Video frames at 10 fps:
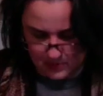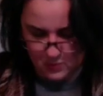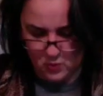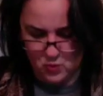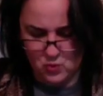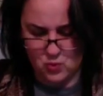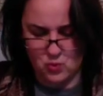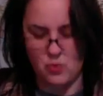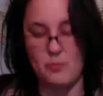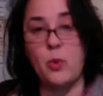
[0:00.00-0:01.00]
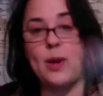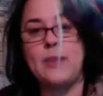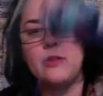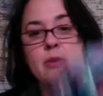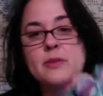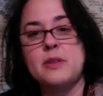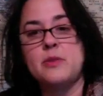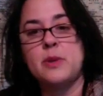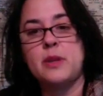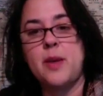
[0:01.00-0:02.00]
Ooh, but wait, there's this
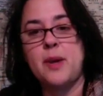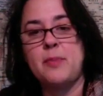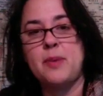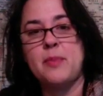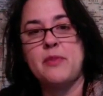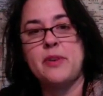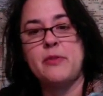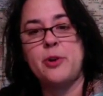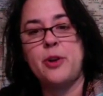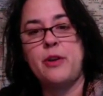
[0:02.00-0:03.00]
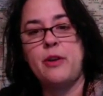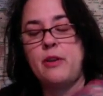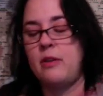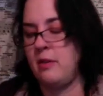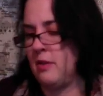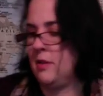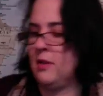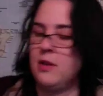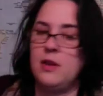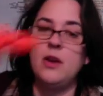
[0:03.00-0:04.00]
one. That might be my favorite.
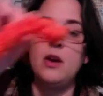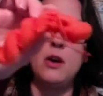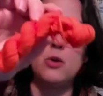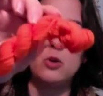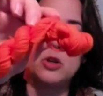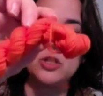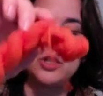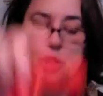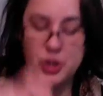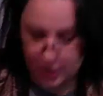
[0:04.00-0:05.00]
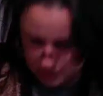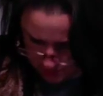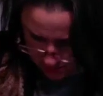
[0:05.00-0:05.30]
Orange.